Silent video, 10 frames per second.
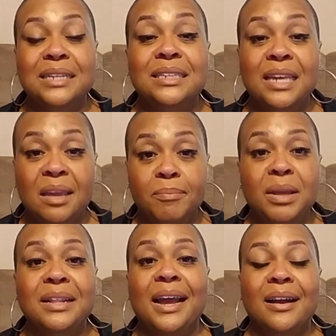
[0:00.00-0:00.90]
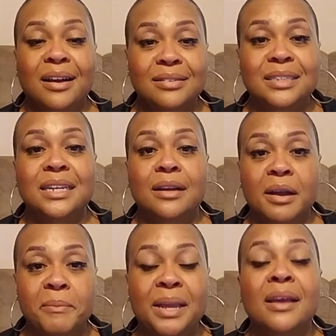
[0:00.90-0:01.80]
is keeping that content
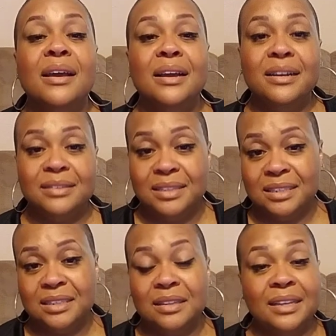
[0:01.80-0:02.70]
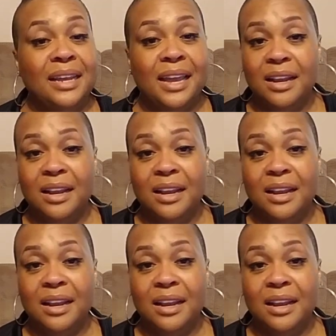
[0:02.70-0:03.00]
coming consistently,